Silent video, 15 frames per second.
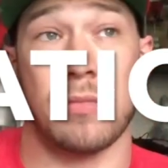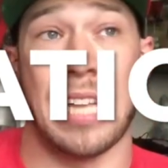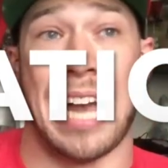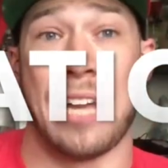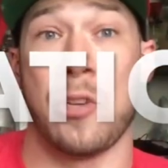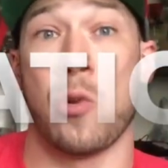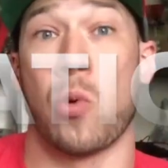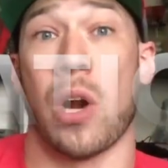
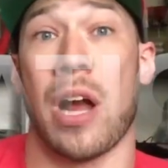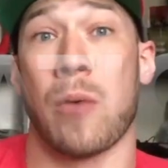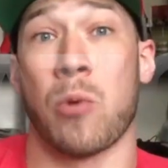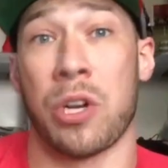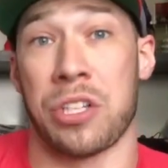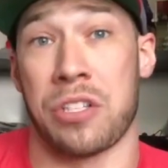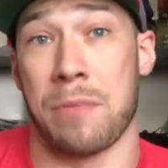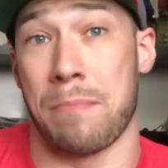I knew where I
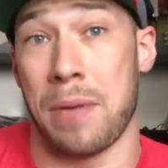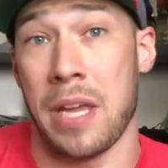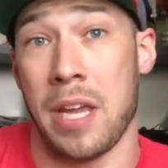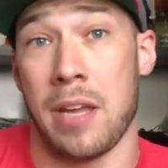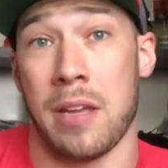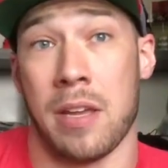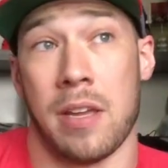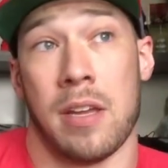wanted to
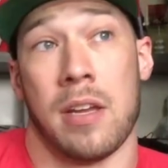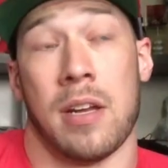be.